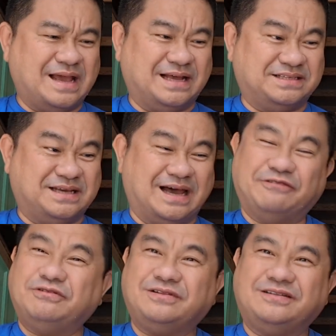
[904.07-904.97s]
And I
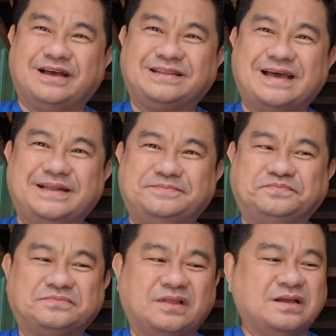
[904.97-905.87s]
really like that.
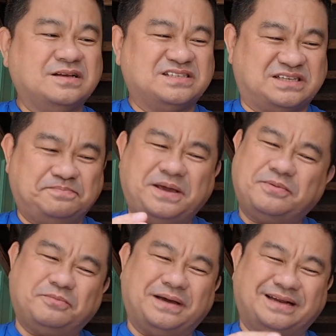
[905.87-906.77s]
Some
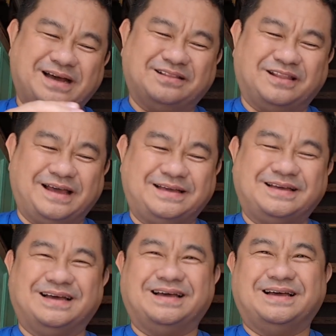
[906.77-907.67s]
people might not like
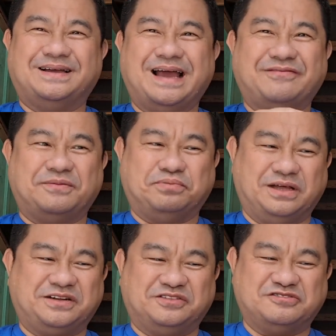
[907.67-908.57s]
having
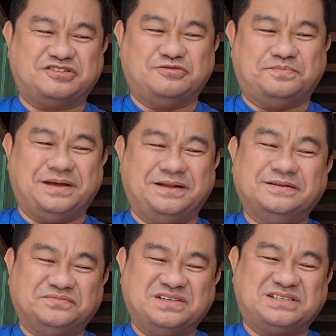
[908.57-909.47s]
blood in their soup, but
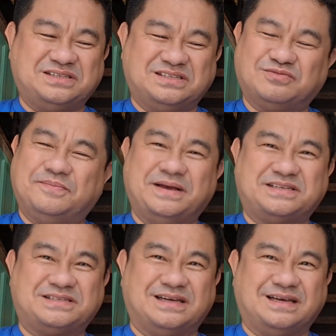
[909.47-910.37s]
this is what
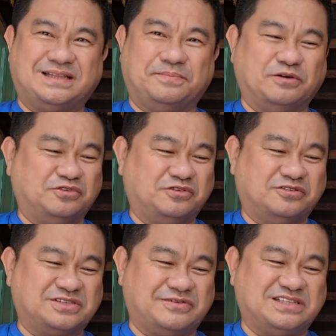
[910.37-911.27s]
makes the boat
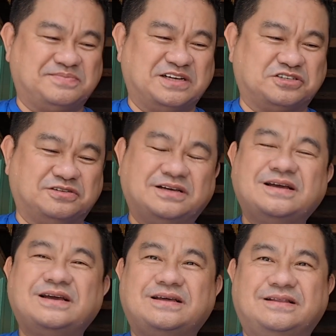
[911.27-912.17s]
noodles very special.
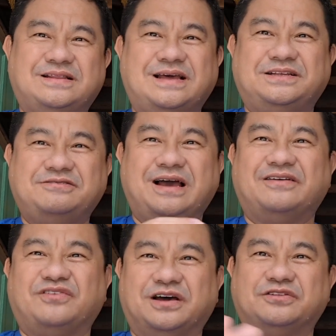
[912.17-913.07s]
Then you
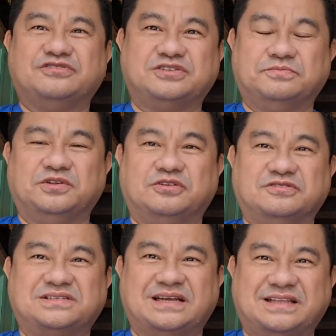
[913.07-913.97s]
have other soup
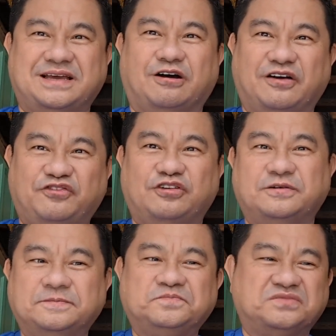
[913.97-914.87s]
noodles that they offer.